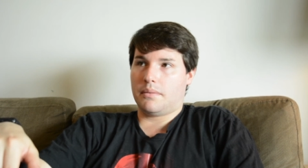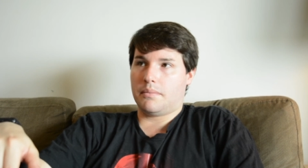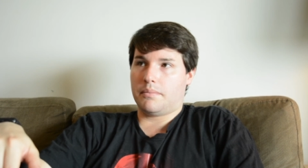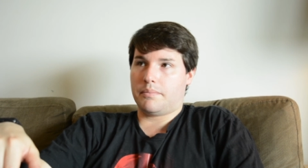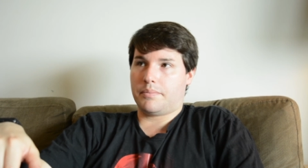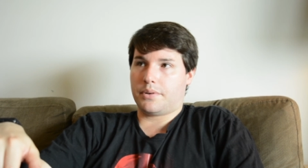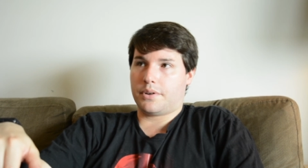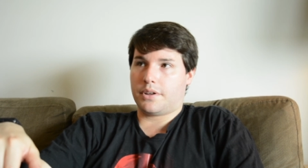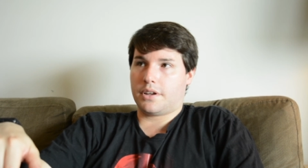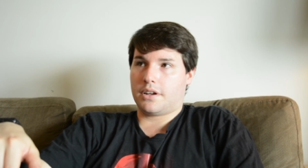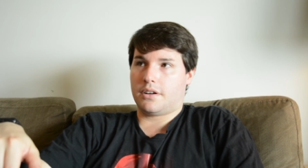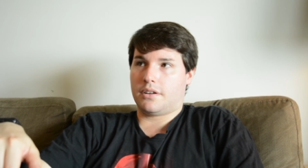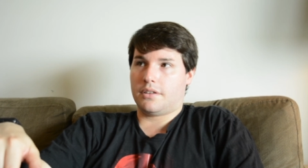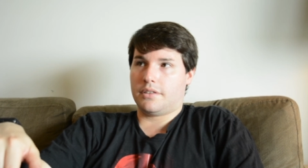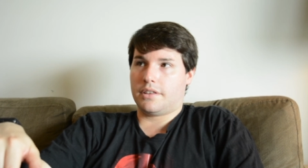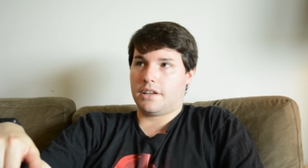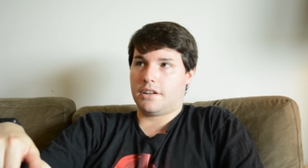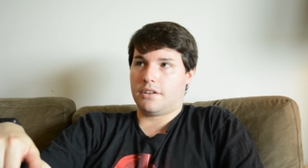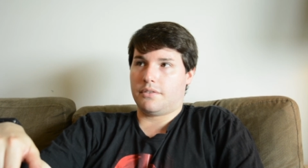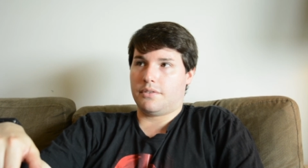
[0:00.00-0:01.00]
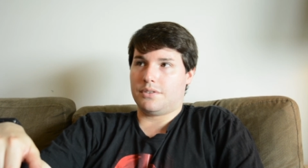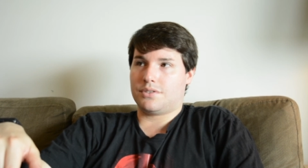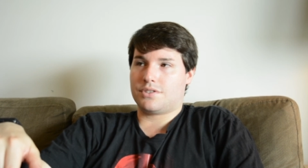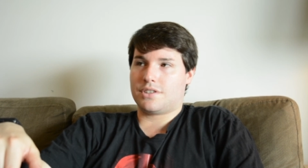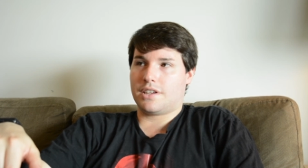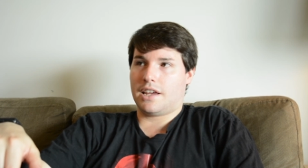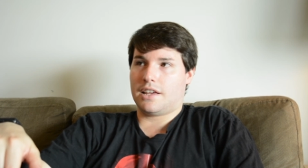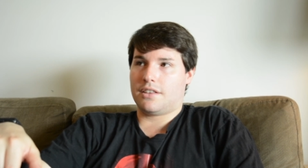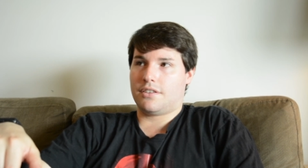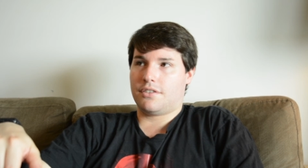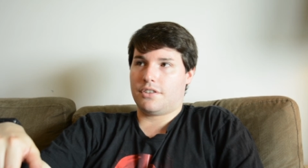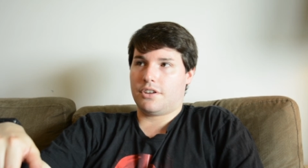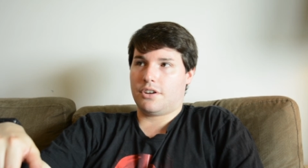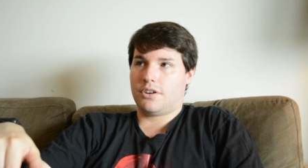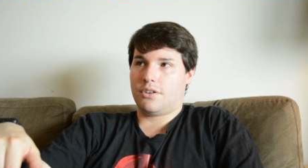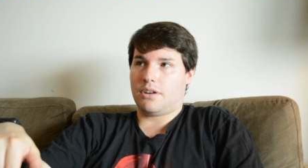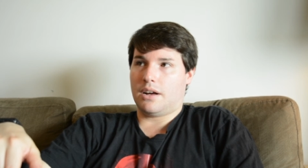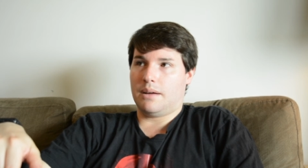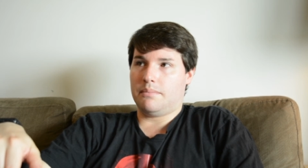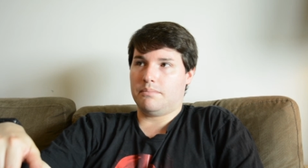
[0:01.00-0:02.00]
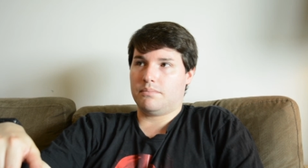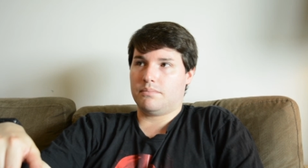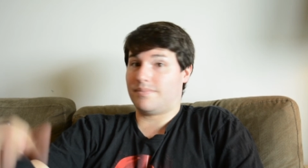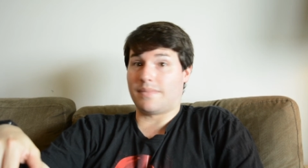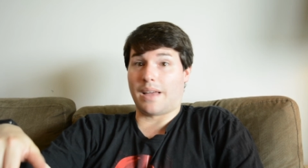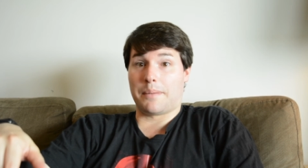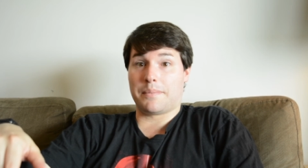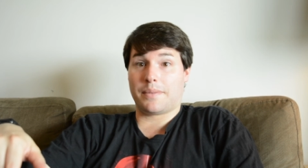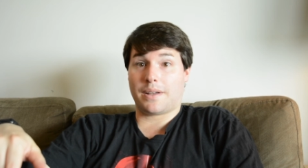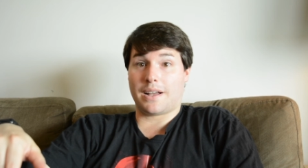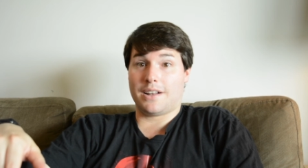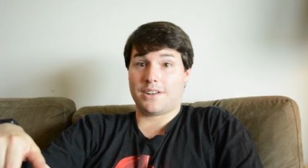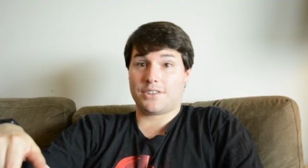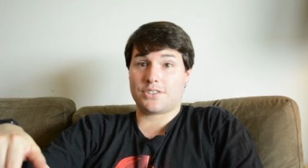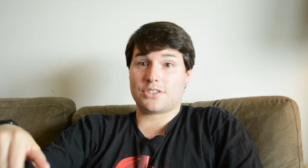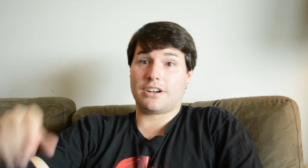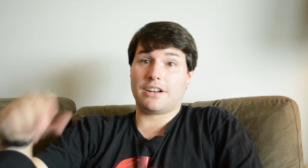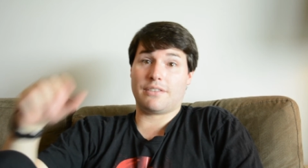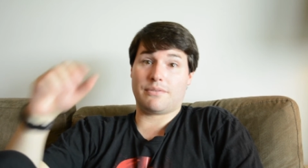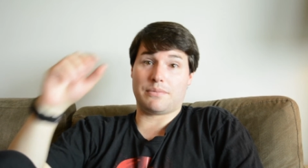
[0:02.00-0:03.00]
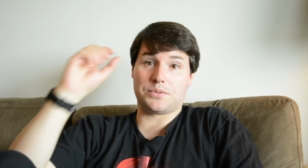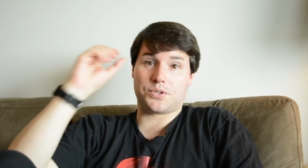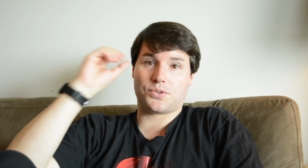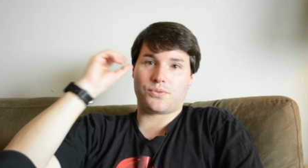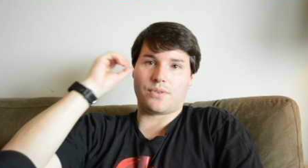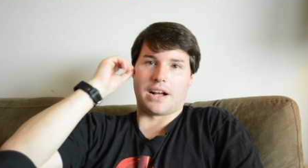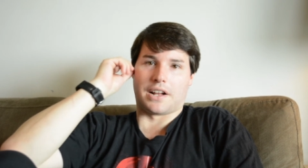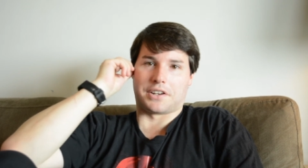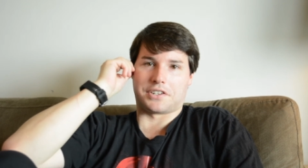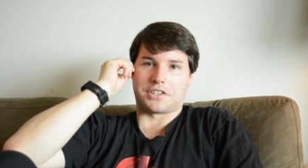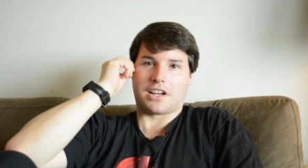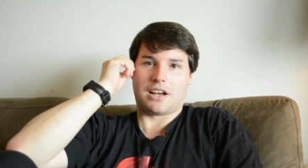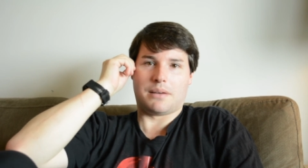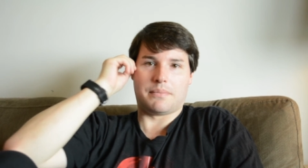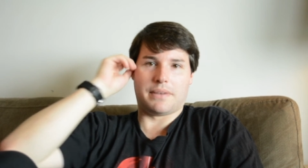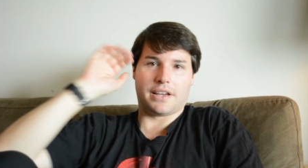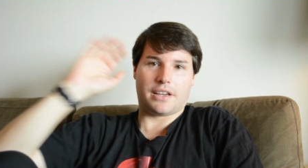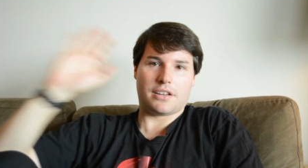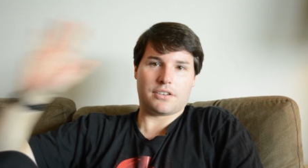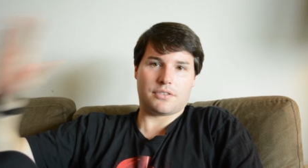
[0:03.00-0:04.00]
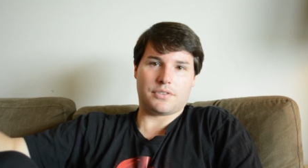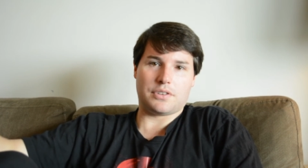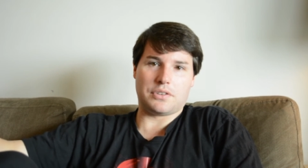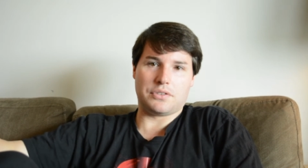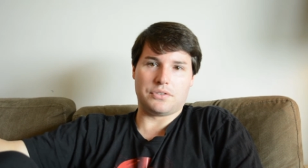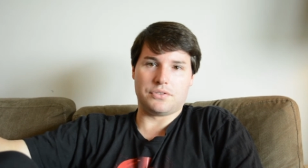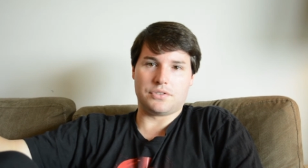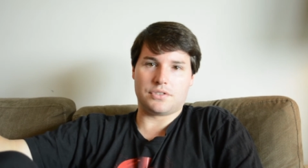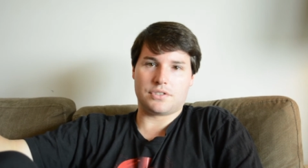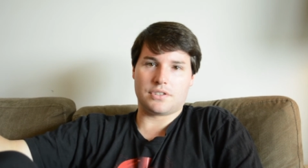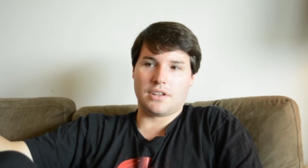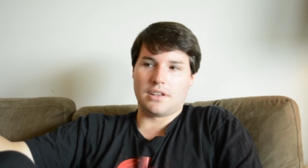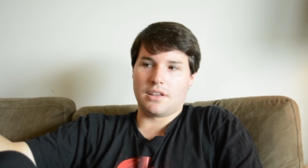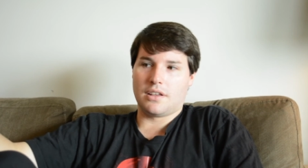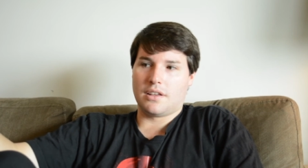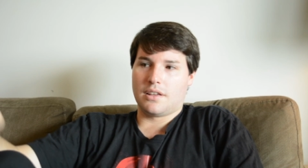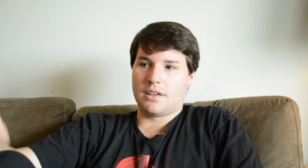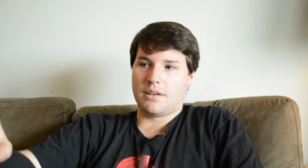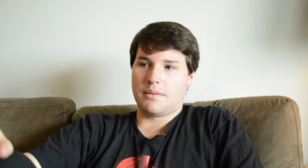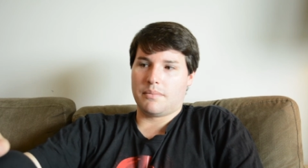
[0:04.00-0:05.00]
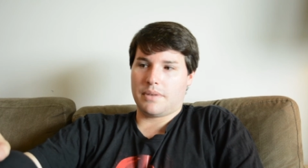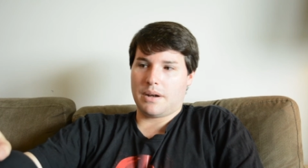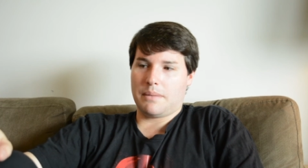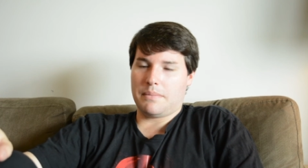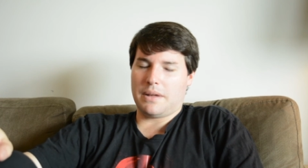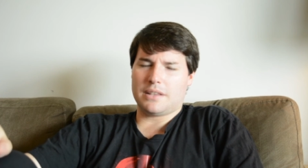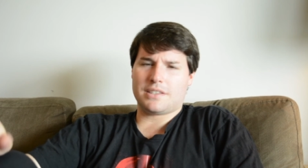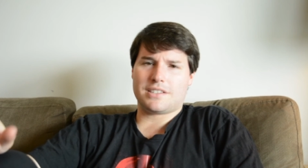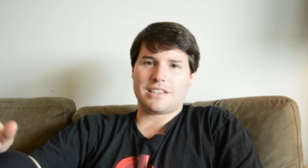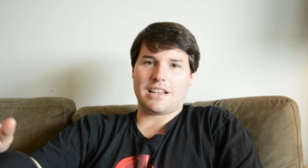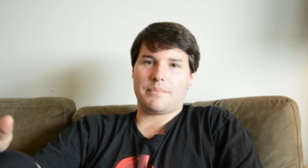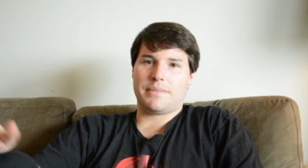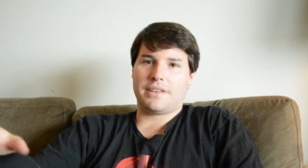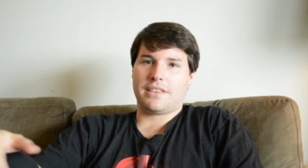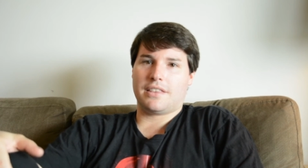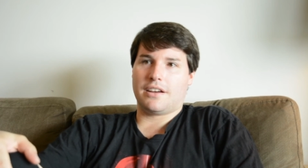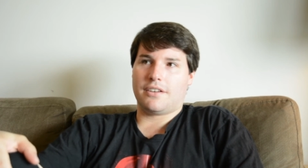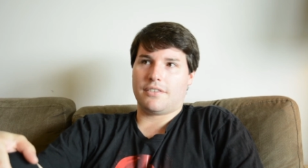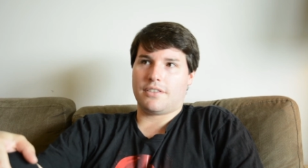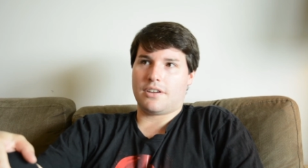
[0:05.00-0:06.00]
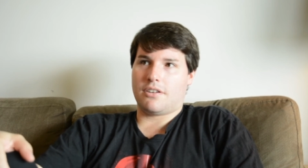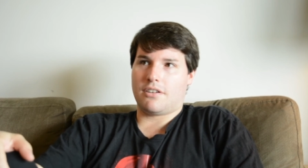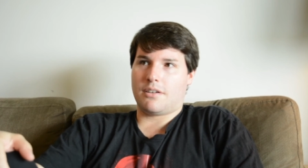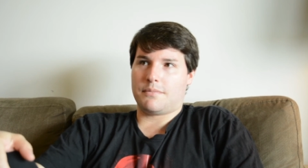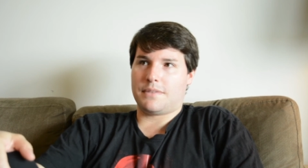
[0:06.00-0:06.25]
putting all the interviews together, though. I'm kind of starting from scratch. I got my interviews, but I'm not stopping there, though. I'm